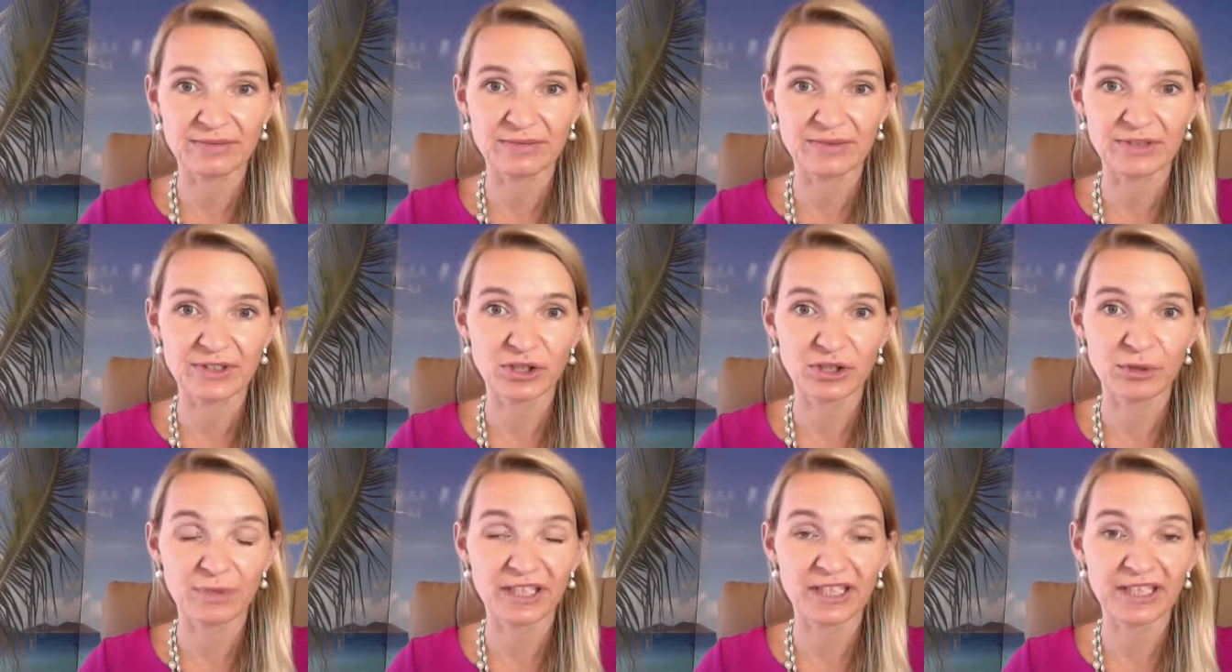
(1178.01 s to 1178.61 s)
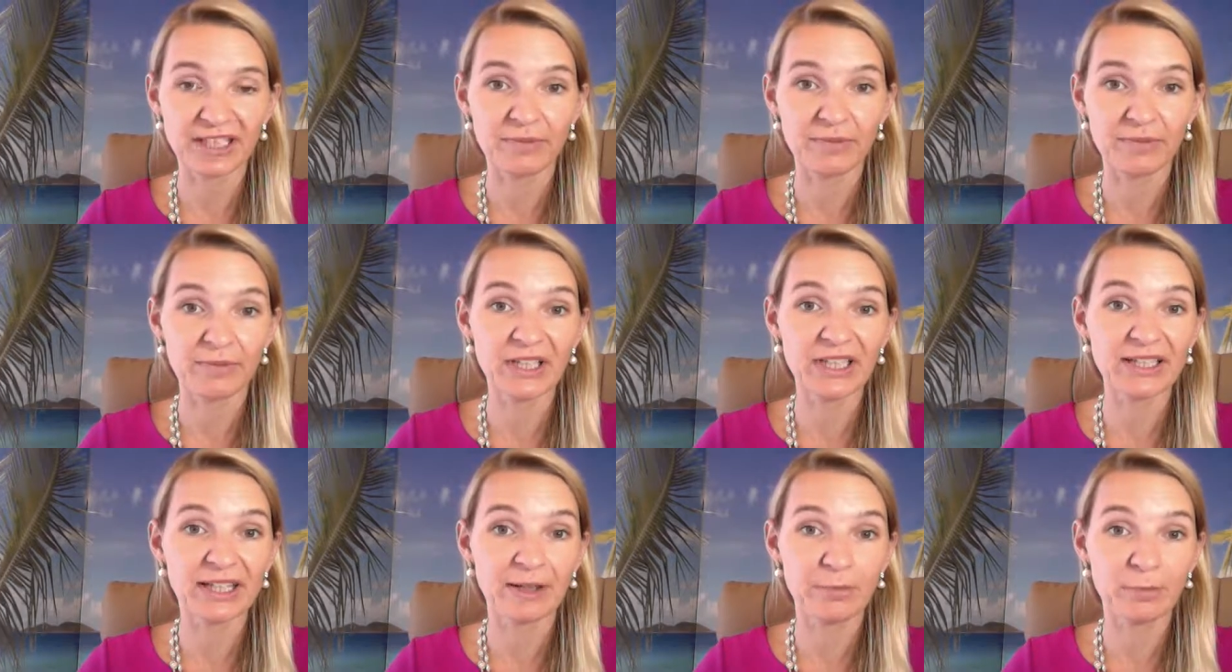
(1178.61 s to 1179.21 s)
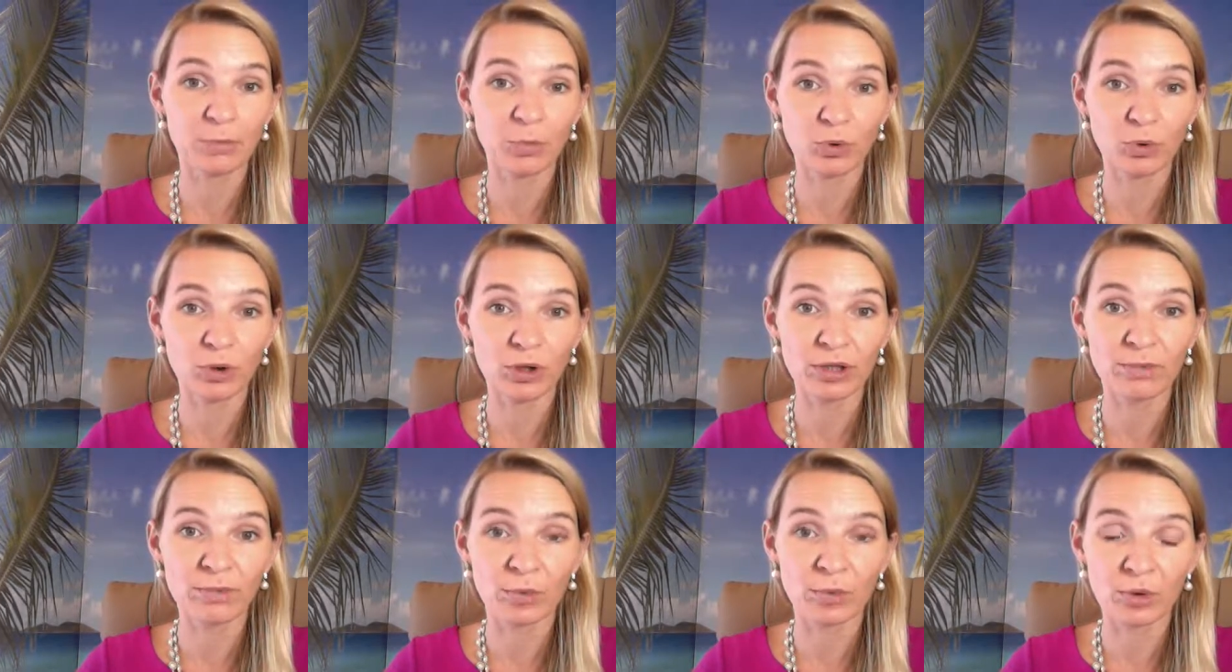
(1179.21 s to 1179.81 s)
So become become more
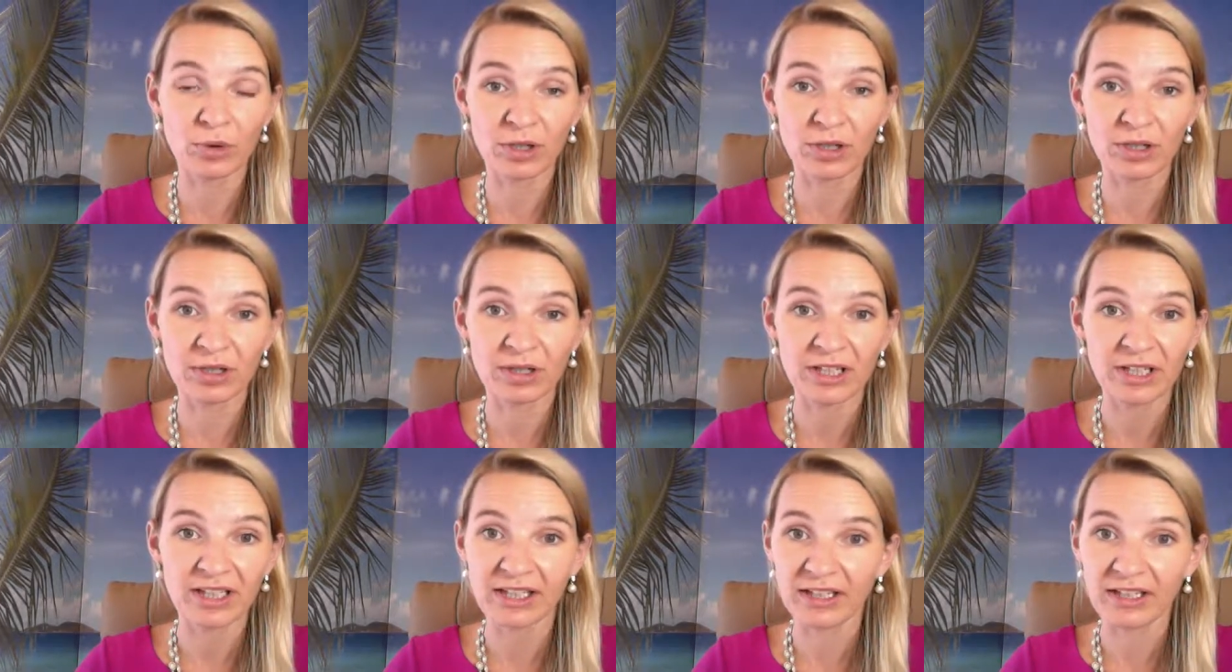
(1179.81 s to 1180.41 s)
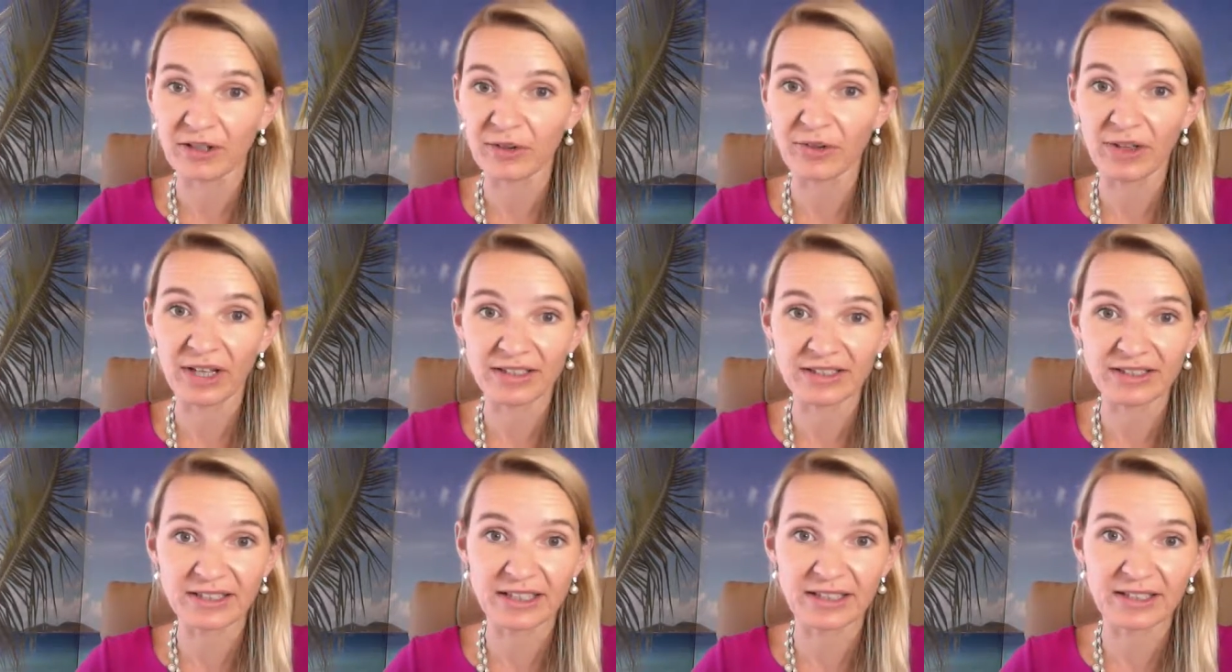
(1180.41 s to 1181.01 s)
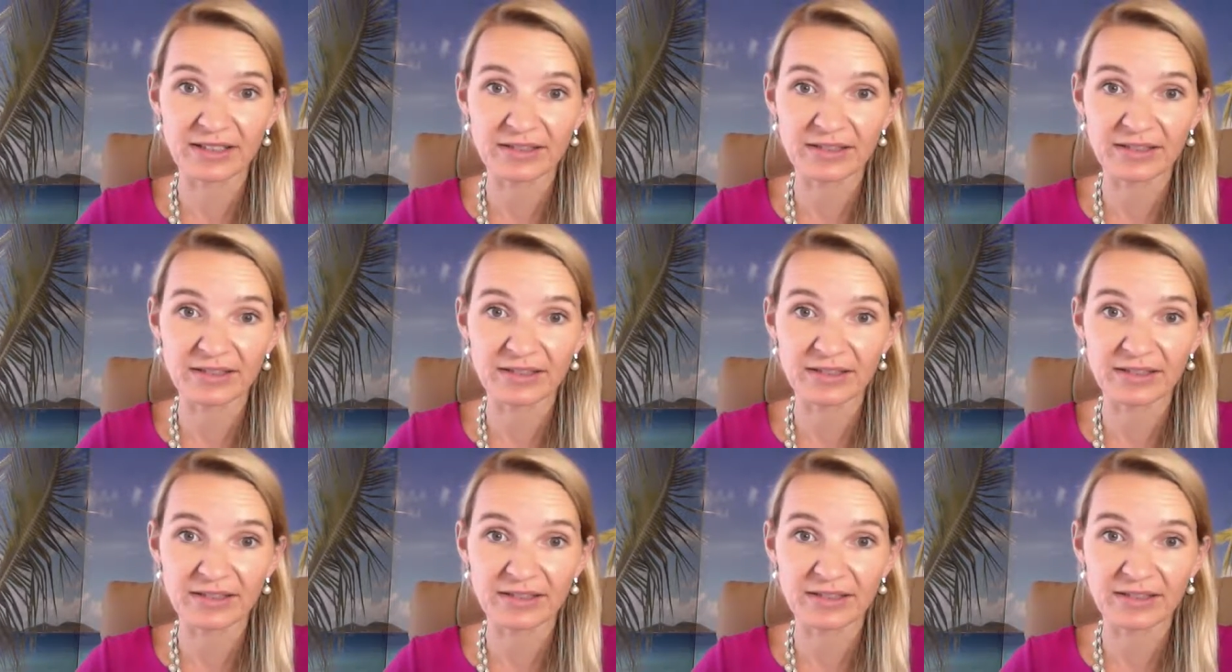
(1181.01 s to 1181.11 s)
and more inauthentic,